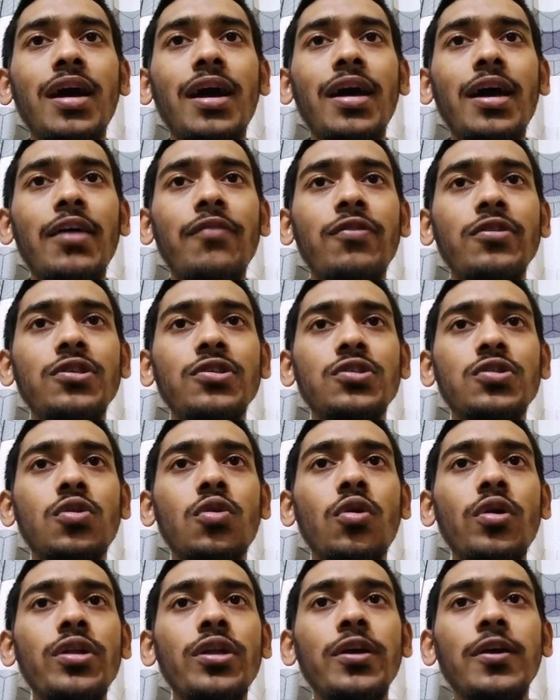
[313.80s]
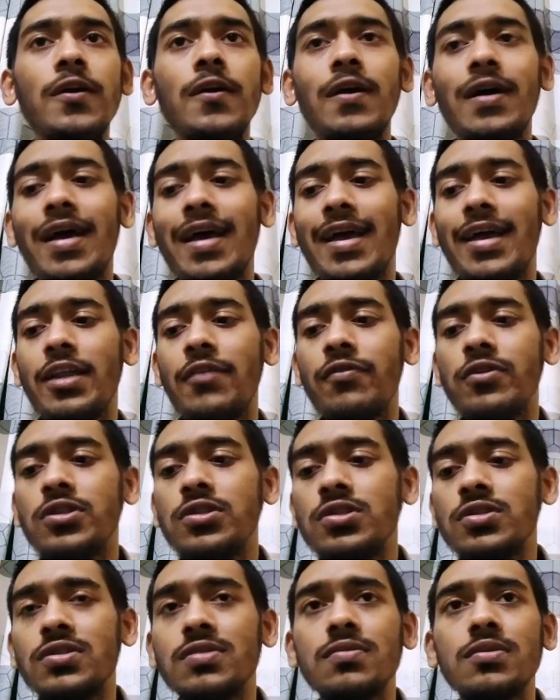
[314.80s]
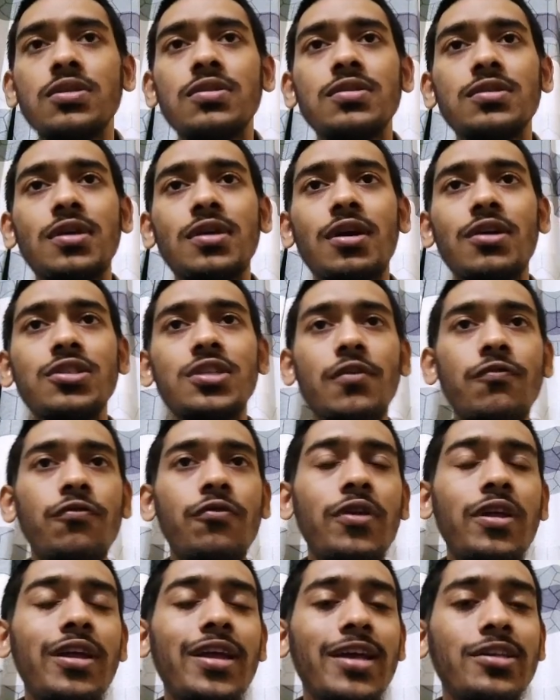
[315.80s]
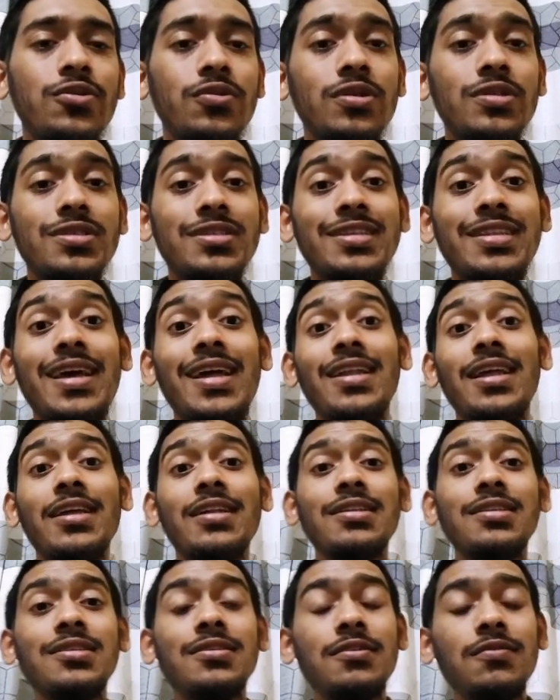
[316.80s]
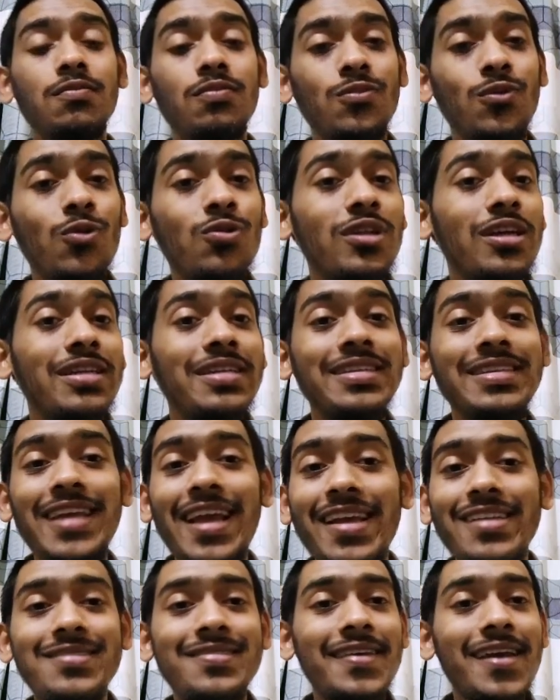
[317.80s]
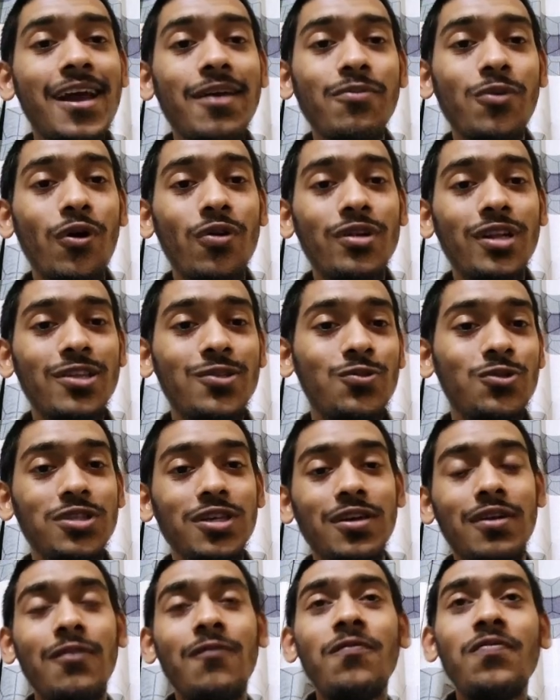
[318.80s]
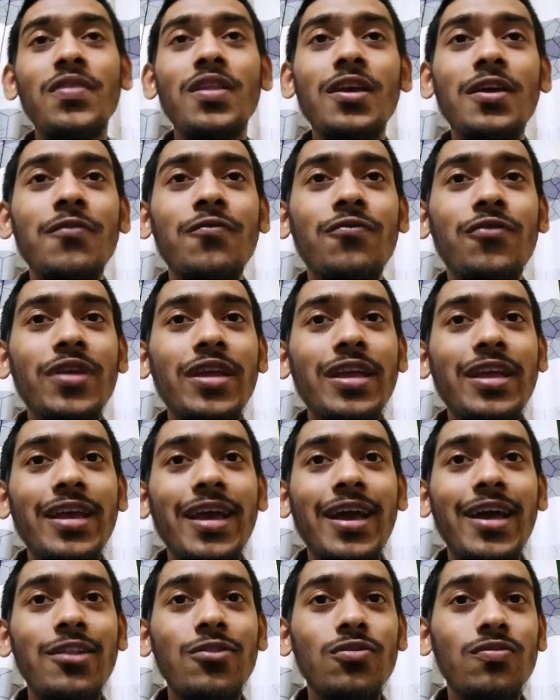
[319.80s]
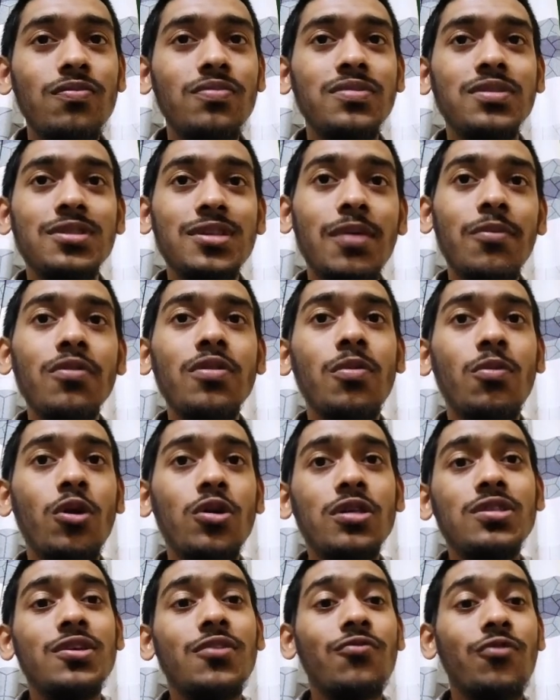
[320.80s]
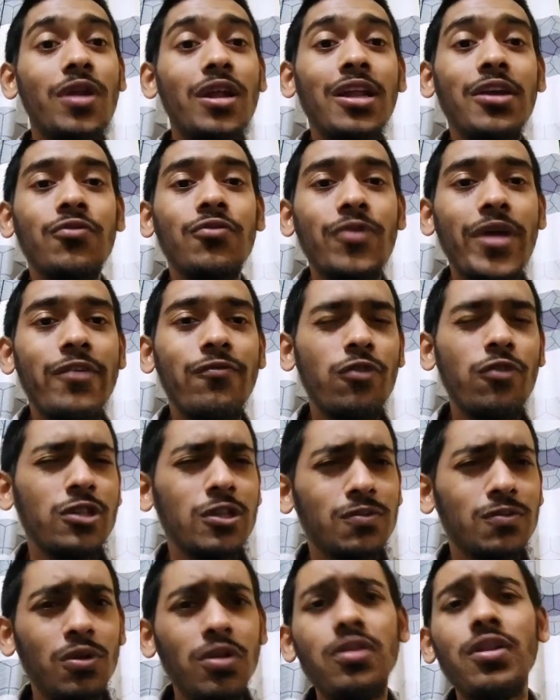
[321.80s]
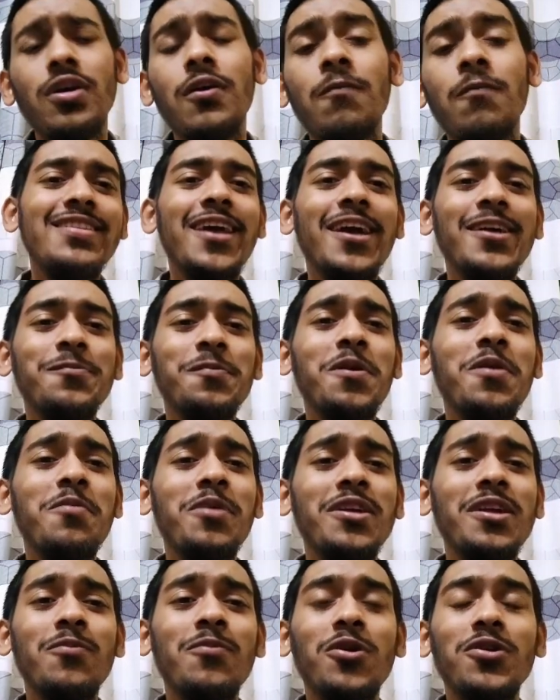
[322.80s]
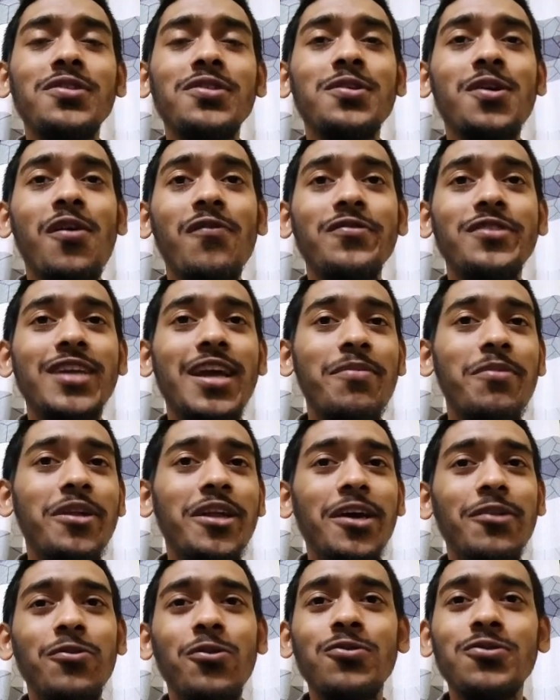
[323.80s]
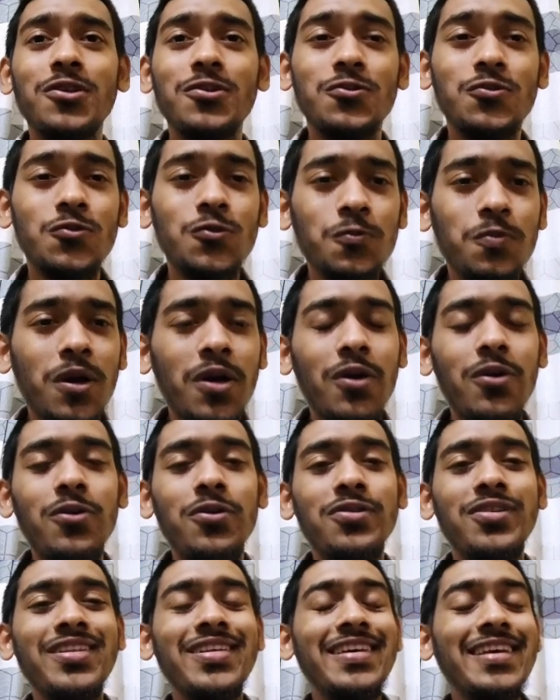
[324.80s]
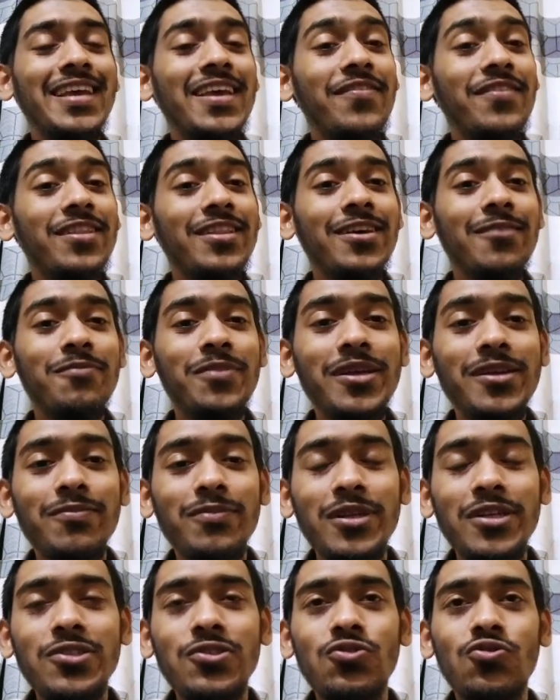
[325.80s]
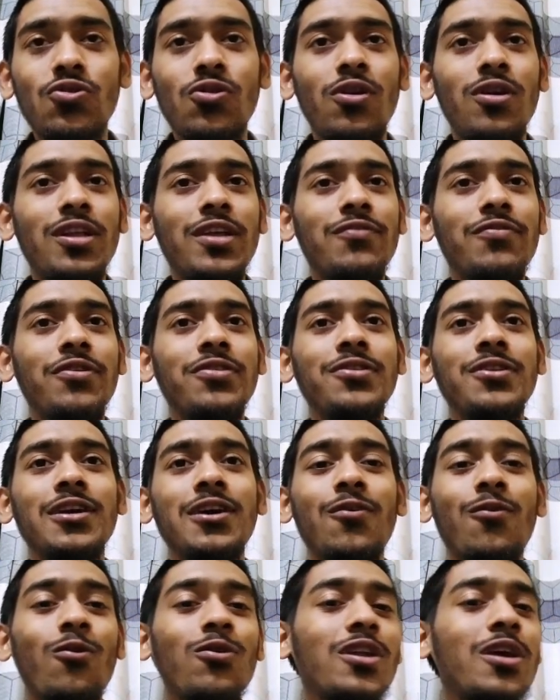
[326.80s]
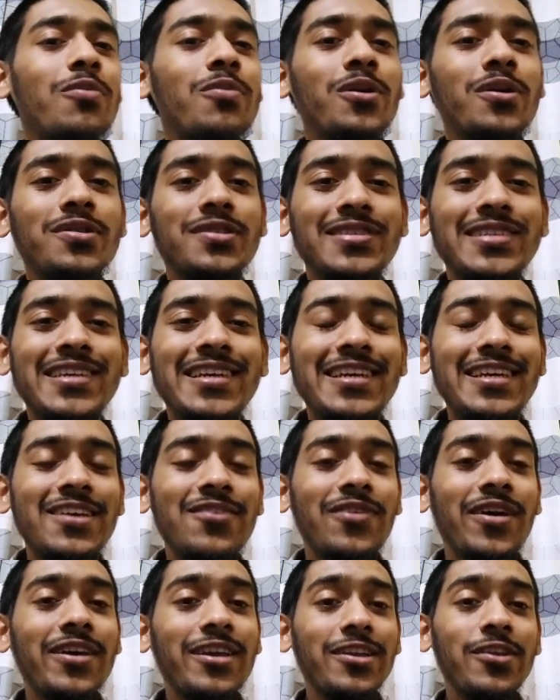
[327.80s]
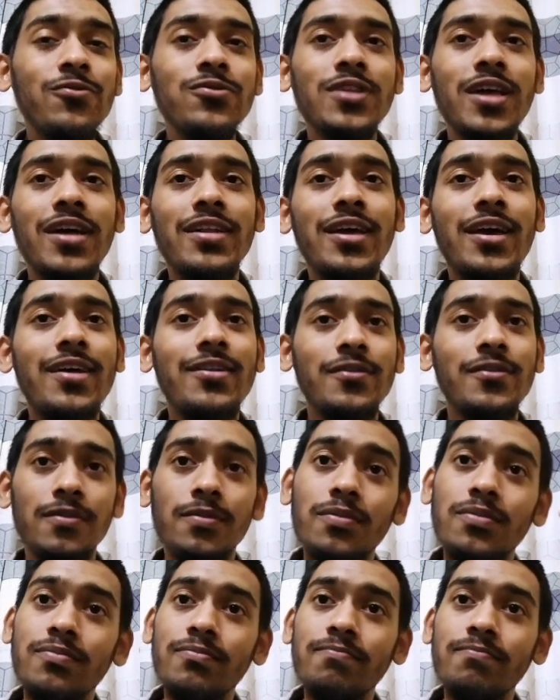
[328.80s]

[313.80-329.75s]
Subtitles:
if I just go in here and if I just search here free, as you can see there are like more than 10 AI models which are free, and some of the models are really great. For example, the experimental models of Gemini, those are super good. Even the Minstrel, even the Olamas, you know, I can use that. And